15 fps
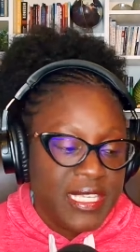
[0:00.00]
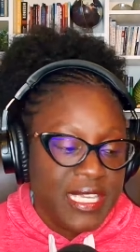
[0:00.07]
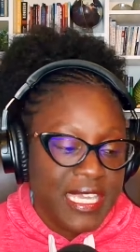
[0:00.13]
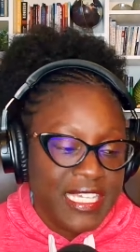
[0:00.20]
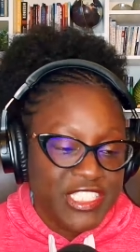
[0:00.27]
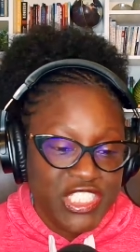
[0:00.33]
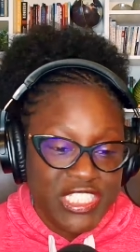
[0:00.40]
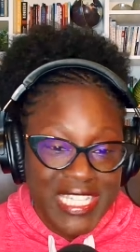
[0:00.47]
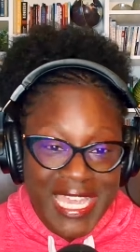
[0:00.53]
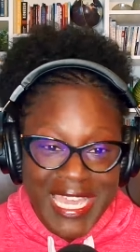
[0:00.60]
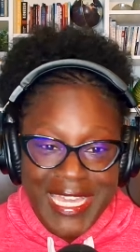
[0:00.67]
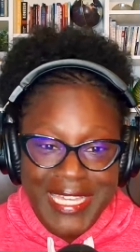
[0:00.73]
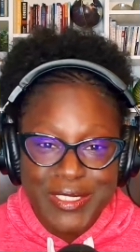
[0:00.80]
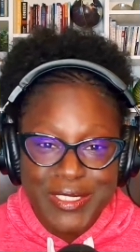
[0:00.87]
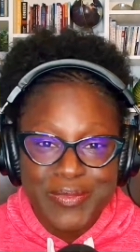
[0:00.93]
And she
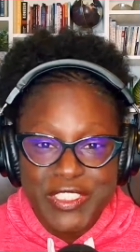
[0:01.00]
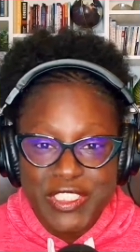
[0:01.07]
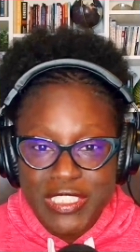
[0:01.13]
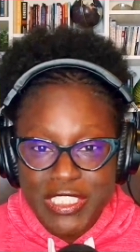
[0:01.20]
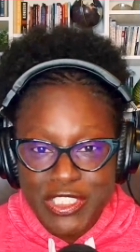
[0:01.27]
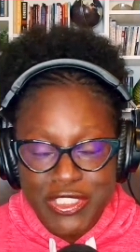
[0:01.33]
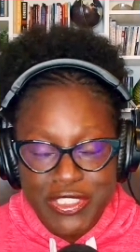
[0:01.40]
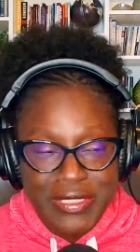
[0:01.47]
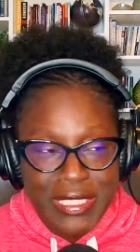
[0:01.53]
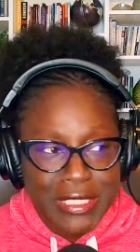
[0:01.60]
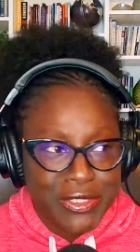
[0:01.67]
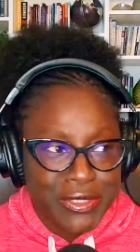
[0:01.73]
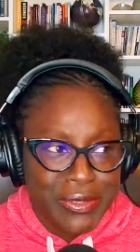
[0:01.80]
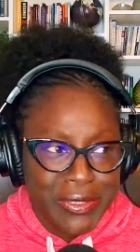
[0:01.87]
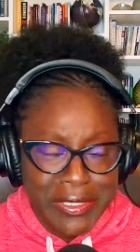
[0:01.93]
had a procedure
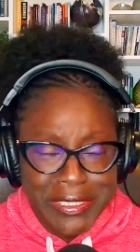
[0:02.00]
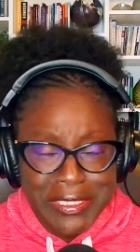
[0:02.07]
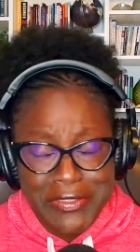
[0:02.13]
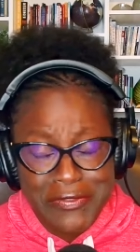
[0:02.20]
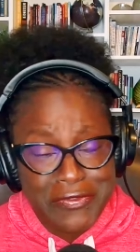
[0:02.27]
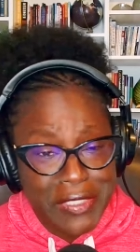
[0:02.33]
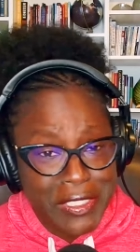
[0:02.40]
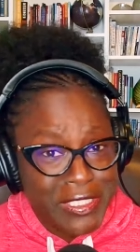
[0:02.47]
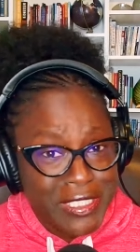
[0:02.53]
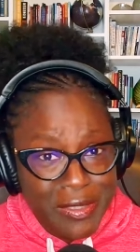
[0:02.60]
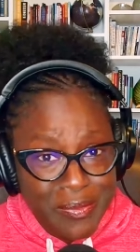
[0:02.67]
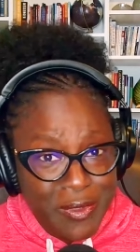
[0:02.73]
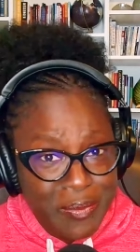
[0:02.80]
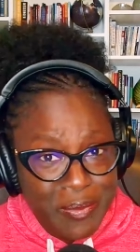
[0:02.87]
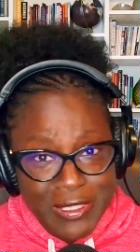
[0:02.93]
that to her is a very
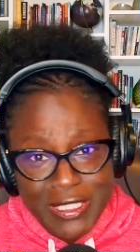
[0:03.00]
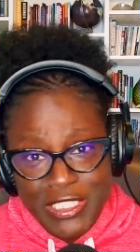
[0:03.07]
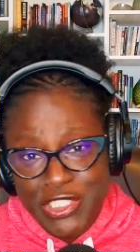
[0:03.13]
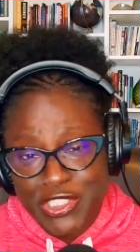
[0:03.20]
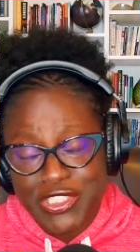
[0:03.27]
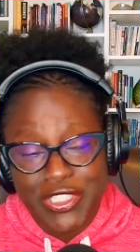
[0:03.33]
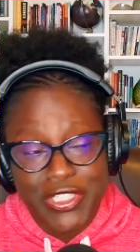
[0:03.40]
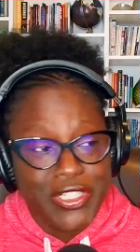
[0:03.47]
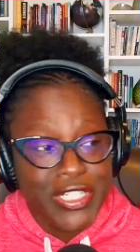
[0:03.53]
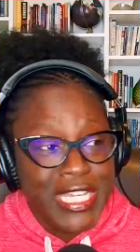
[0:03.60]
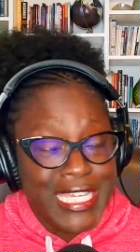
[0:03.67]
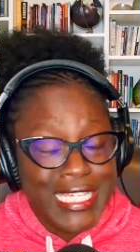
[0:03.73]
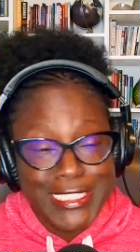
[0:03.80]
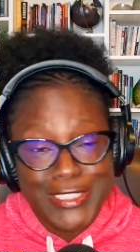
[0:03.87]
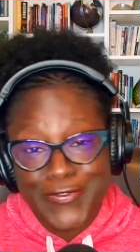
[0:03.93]
simple procedure,
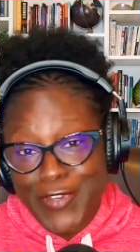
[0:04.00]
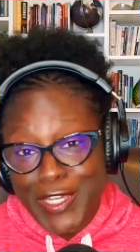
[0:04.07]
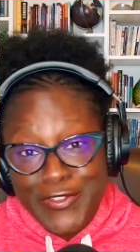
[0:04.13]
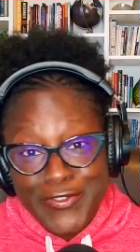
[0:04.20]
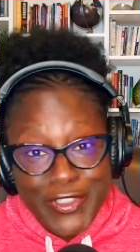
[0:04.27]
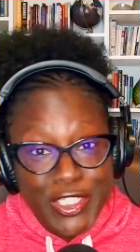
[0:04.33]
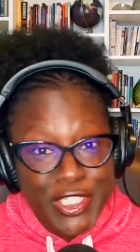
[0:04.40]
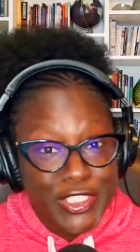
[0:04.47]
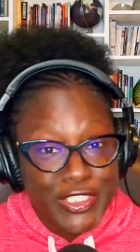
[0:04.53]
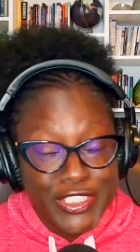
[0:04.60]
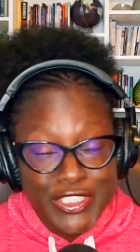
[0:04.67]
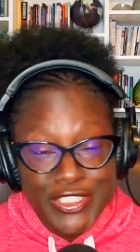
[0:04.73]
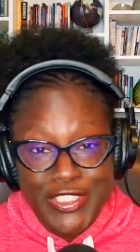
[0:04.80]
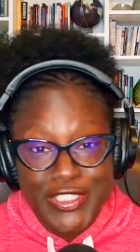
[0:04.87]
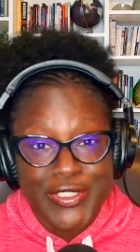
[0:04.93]
is fun for her
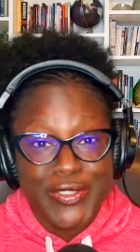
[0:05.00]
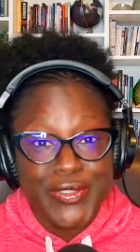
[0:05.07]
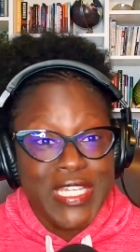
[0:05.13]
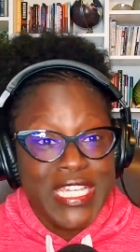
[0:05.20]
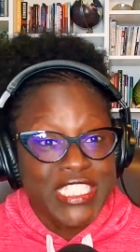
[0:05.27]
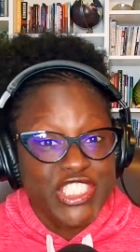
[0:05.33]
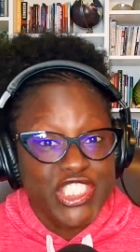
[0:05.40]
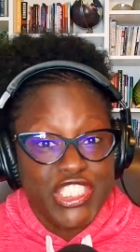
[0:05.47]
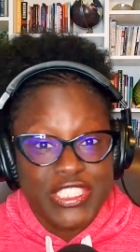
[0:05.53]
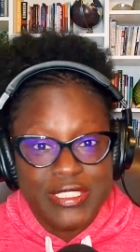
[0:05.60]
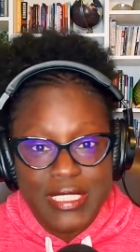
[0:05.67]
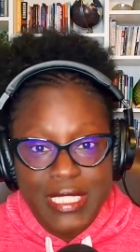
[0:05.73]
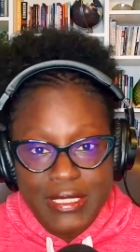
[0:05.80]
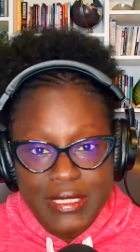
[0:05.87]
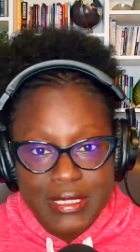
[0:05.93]
to do. She
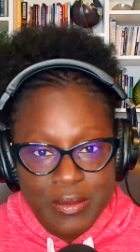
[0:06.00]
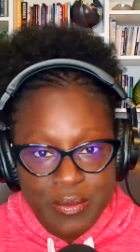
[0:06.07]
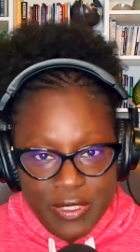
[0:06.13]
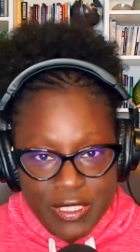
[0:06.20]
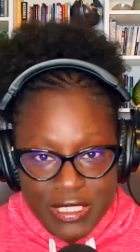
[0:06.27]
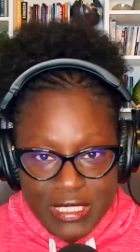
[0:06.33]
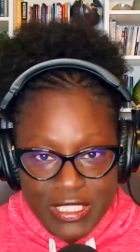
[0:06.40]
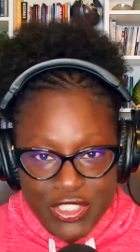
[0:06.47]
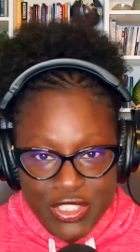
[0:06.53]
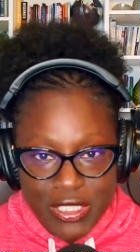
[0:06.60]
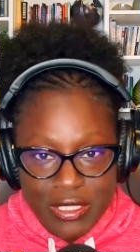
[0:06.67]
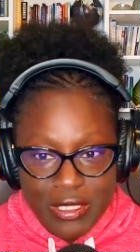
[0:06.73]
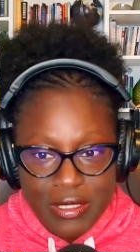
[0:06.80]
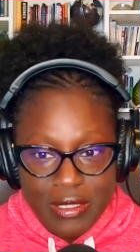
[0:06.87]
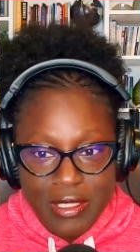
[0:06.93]
does the
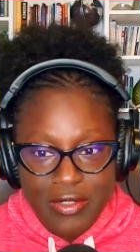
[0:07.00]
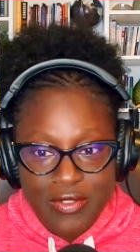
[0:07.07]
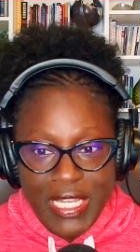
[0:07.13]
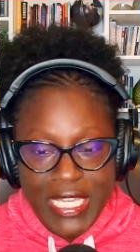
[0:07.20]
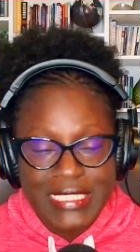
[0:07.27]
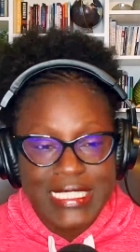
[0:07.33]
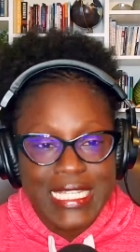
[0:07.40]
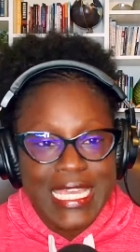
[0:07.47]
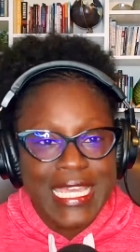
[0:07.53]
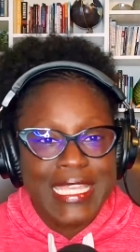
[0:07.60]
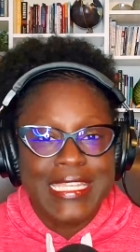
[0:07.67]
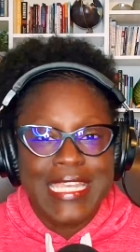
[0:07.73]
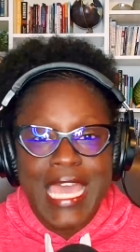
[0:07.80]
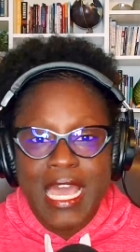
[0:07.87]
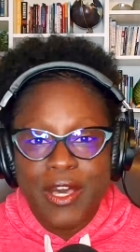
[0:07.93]
procedure, right?
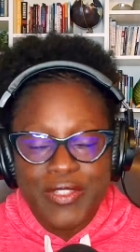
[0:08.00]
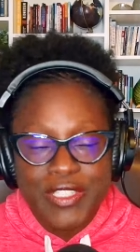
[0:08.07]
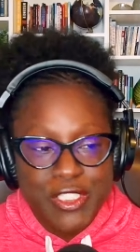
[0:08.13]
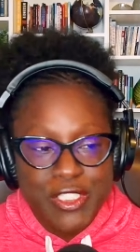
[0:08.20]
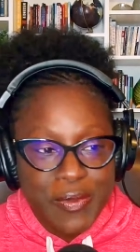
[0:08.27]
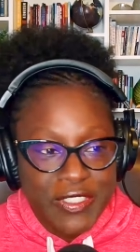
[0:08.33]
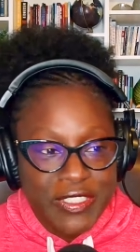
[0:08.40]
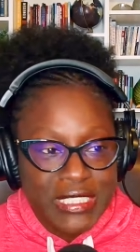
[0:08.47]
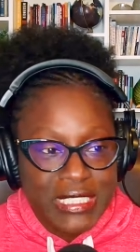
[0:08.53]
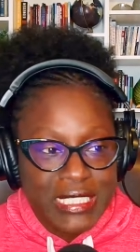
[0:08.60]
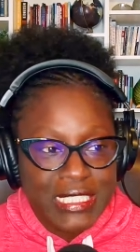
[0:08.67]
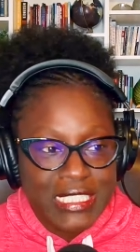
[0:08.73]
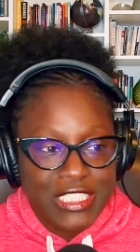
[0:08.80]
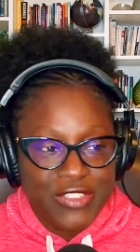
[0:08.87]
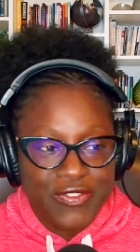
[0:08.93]
Now this
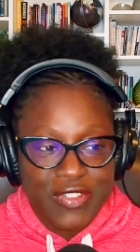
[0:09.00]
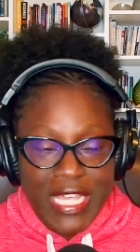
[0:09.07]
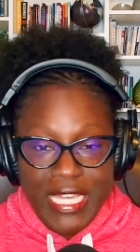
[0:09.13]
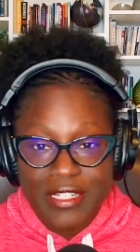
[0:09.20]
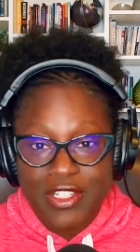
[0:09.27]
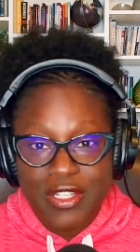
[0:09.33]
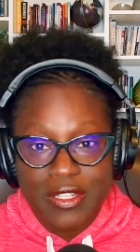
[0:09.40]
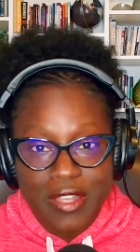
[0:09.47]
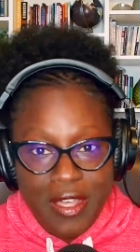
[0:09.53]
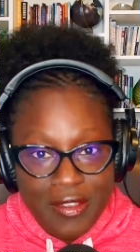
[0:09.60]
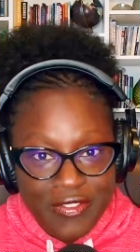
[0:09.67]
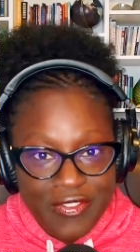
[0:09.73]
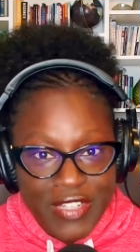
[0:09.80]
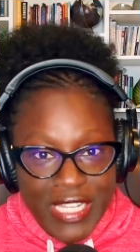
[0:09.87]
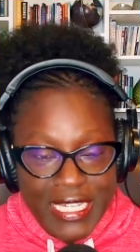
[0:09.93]
person is flying on
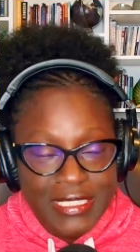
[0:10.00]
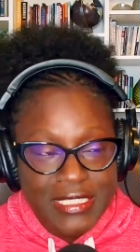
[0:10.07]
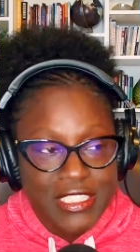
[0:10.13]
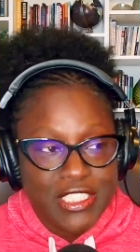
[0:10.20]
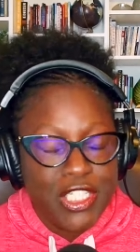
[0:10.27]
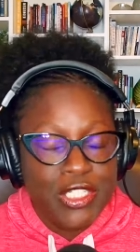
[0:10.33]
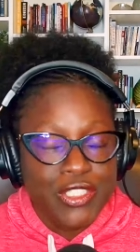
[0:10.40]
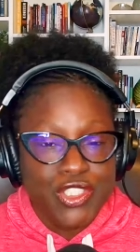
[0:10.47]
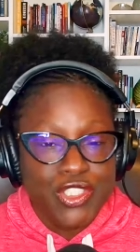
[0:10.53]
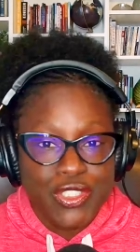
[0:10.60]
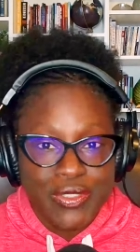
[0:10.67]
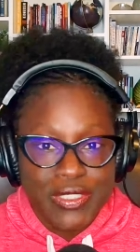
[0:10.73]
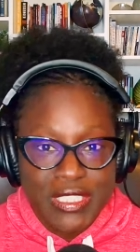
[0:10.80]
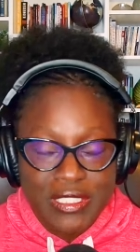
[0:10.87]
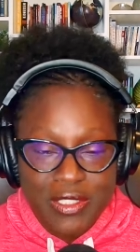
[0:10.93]
long flights,
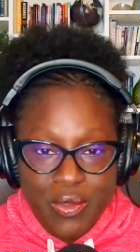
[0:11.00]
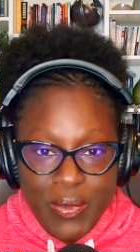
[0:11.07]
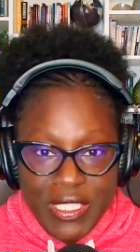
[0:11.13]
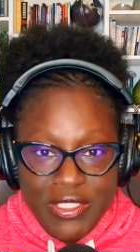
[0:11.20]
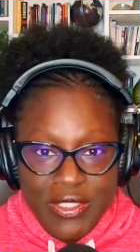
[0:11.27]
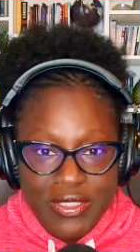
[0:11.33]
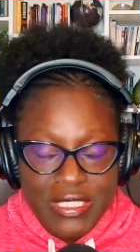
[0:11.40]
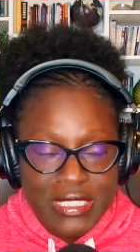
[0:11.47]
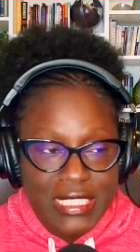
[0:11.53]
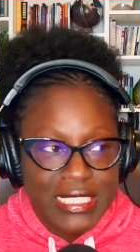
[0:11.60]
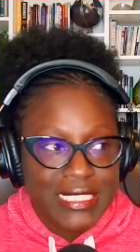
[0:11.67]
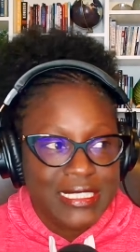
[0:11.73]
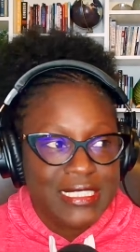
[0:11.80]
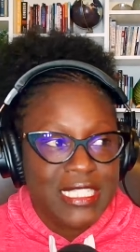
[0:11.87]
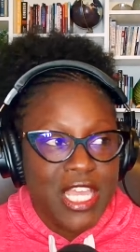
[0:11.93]
choosing the window
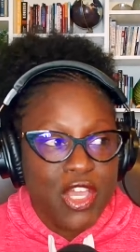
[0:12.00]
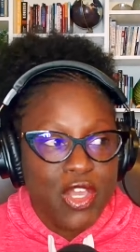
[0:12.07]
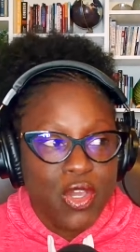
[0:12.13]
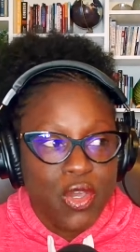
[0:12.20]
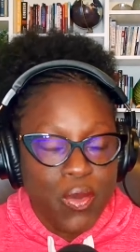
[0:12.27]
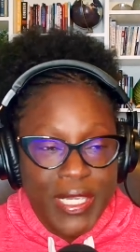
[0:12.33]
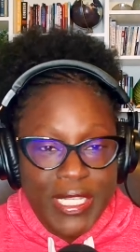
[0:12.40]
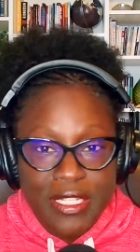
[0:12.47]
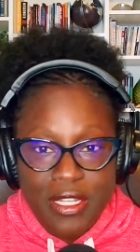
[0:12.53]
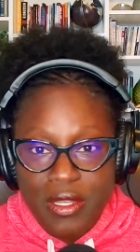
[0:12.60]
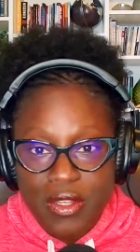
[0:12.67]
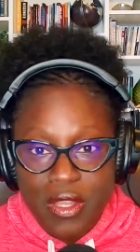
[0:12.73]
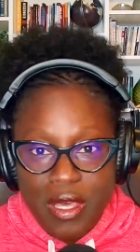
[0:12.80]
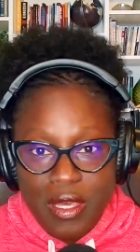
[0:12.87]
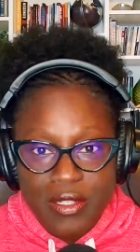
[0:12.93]
seats, going
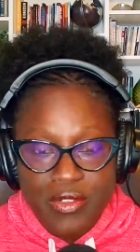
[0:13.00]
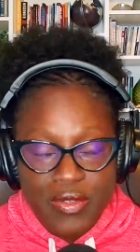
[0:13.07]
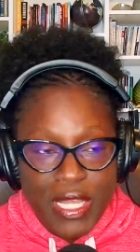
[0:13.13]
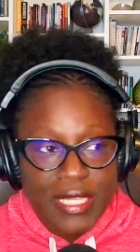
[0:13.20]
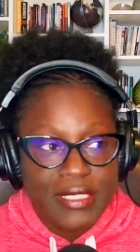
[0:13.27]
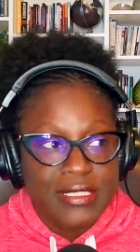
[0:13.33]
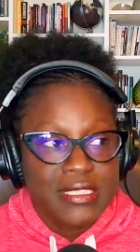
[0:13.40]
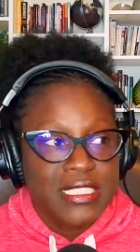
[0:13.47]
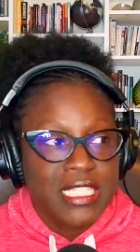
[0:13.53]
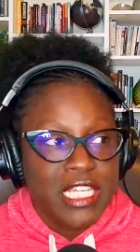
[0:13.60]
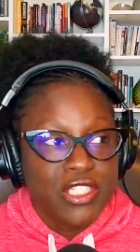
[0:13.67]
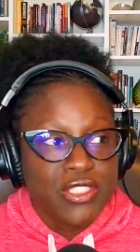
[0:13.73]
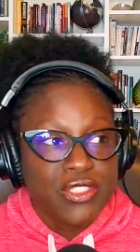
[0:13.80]
on long runs,